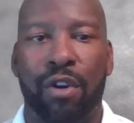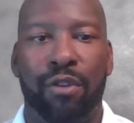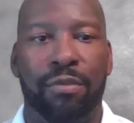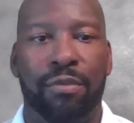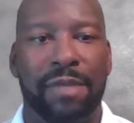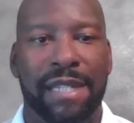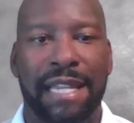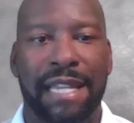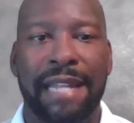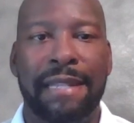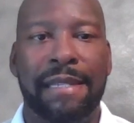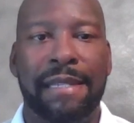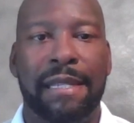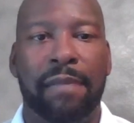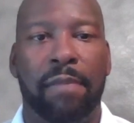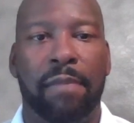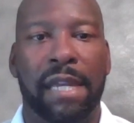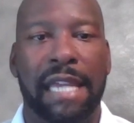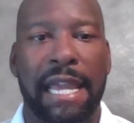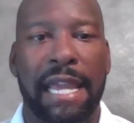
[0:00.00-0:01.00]
rope tends
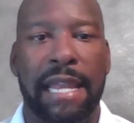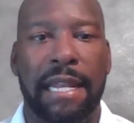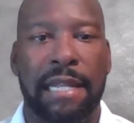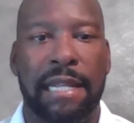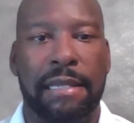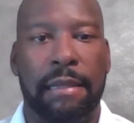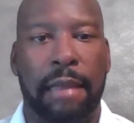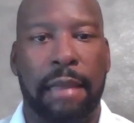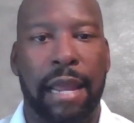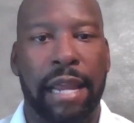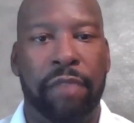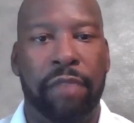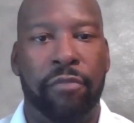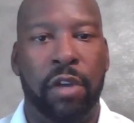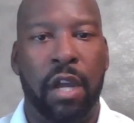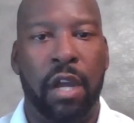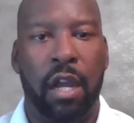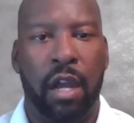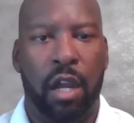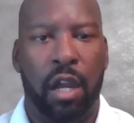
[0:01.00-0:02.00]
to begin its
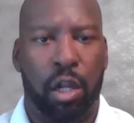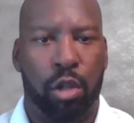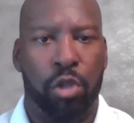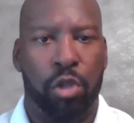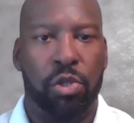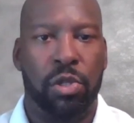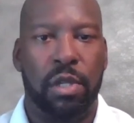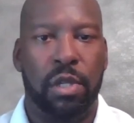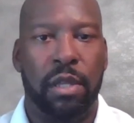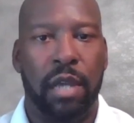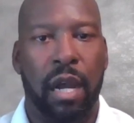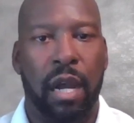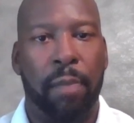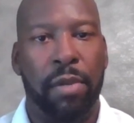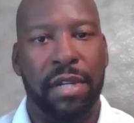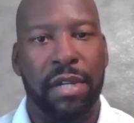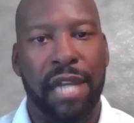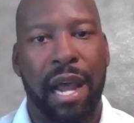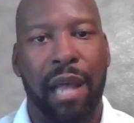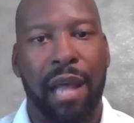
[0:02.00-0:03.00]
life closer to the
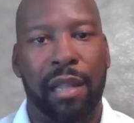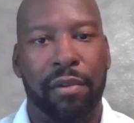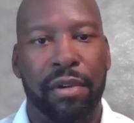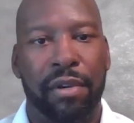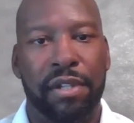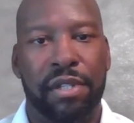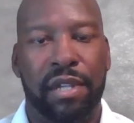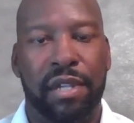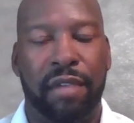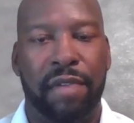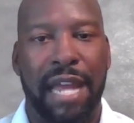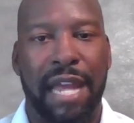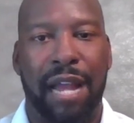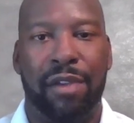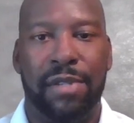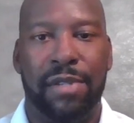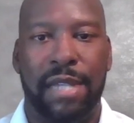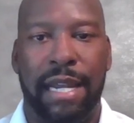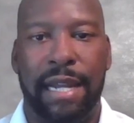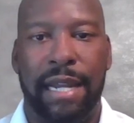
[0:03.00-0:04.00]
upper tolerance of the
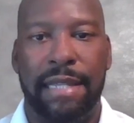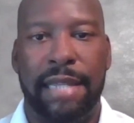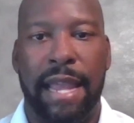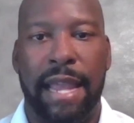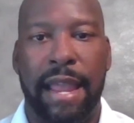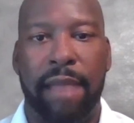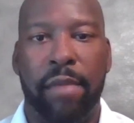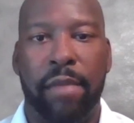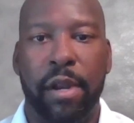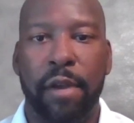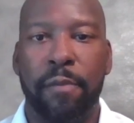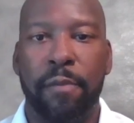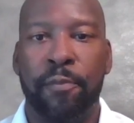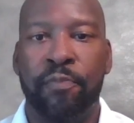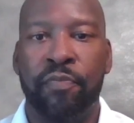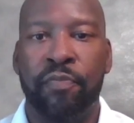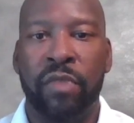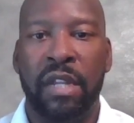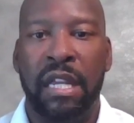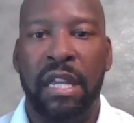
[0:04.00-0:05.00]
outside diameter.
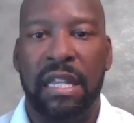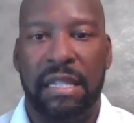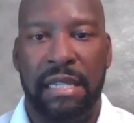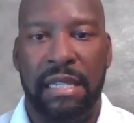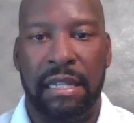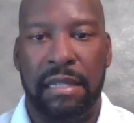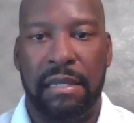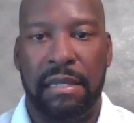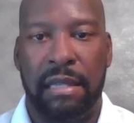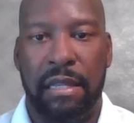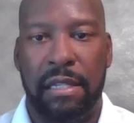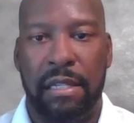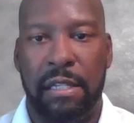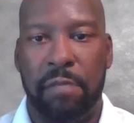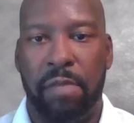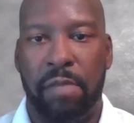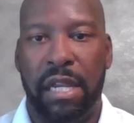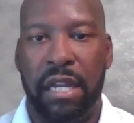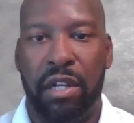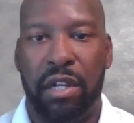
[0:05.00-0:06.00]
Since this
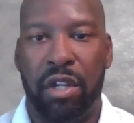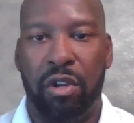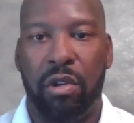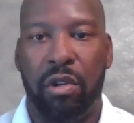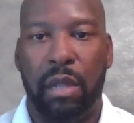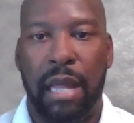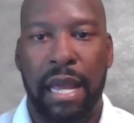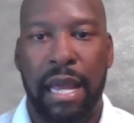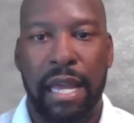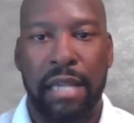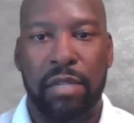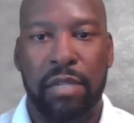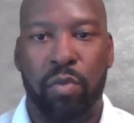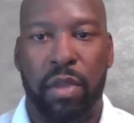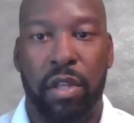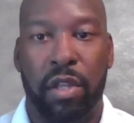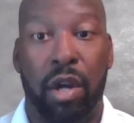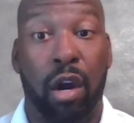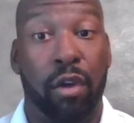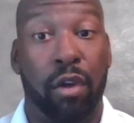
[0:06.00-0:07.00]
is being utilized
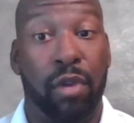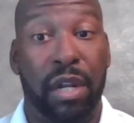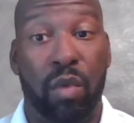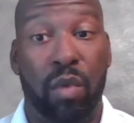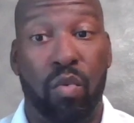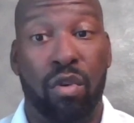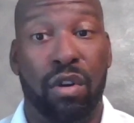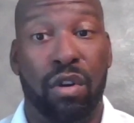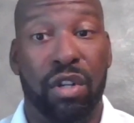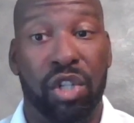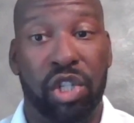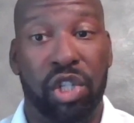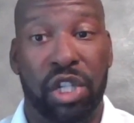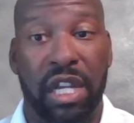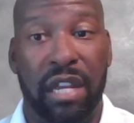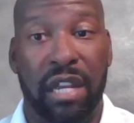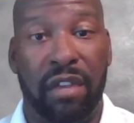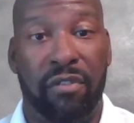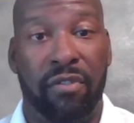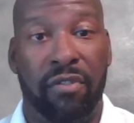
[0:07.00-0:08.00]
with an already worn
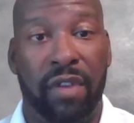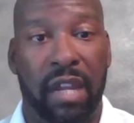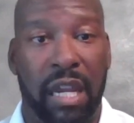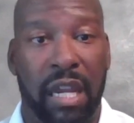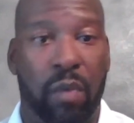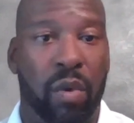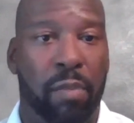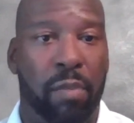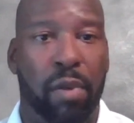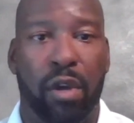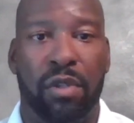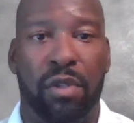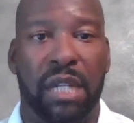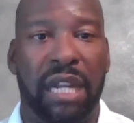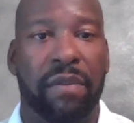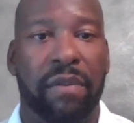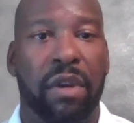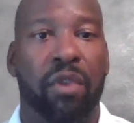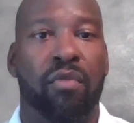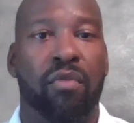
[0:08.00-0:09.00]
sheave, it would pose
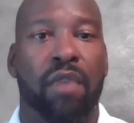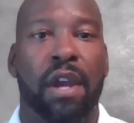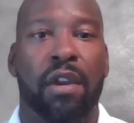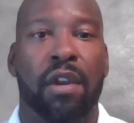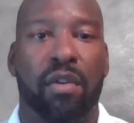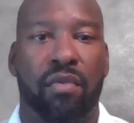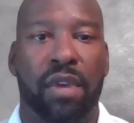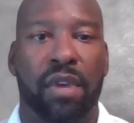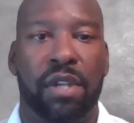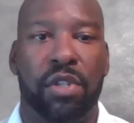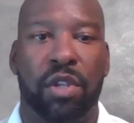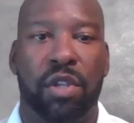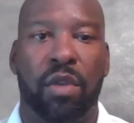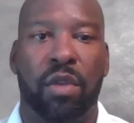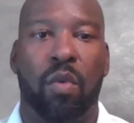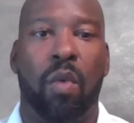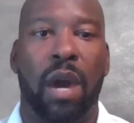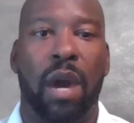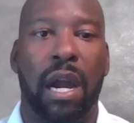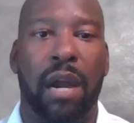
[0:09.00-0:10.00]
an even greater risk to
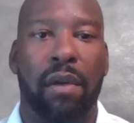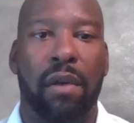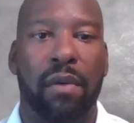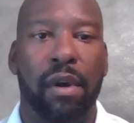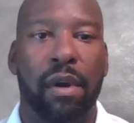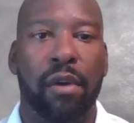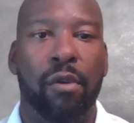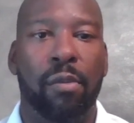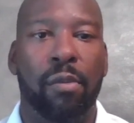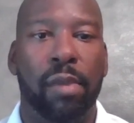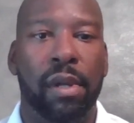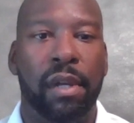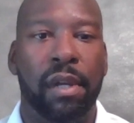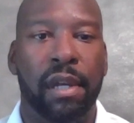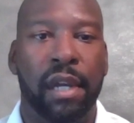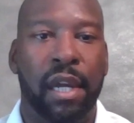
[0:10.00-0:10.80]
the wire rope.